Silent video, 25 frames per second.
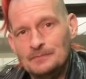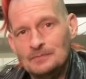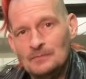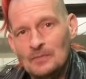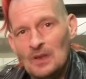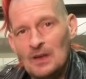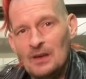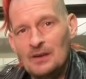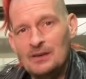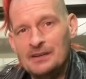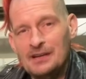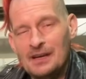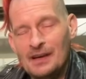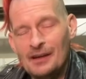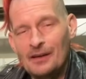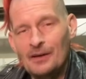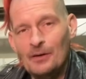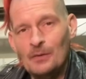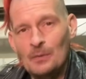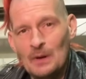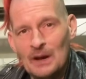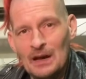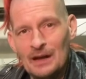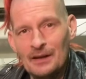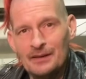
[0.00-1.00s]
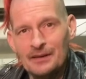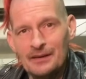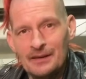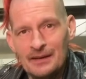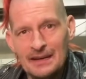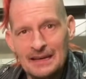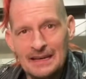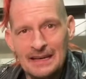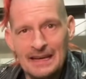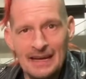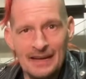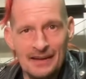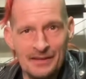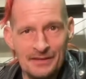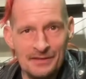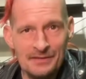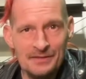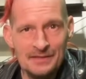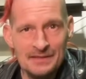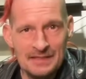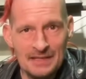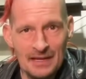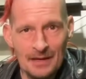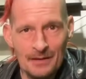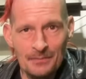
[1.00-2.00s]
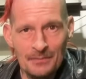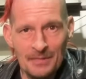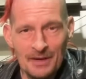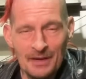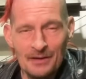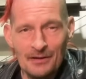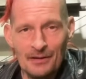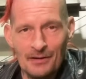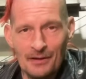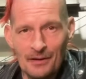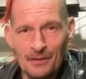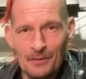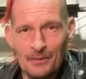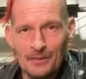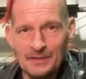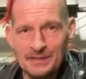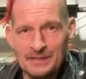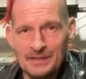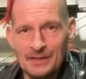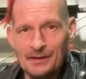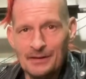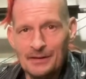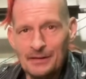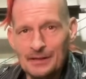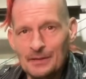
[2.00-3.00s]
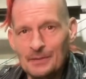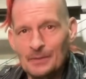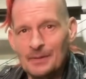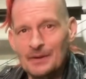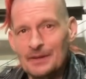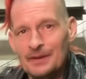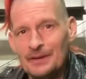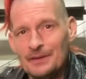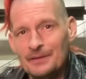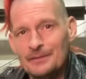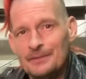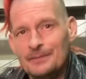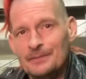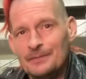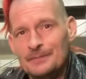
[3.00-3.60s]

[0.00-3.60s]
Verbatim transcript: You tell a welder he can't do something, he'll always argue with you.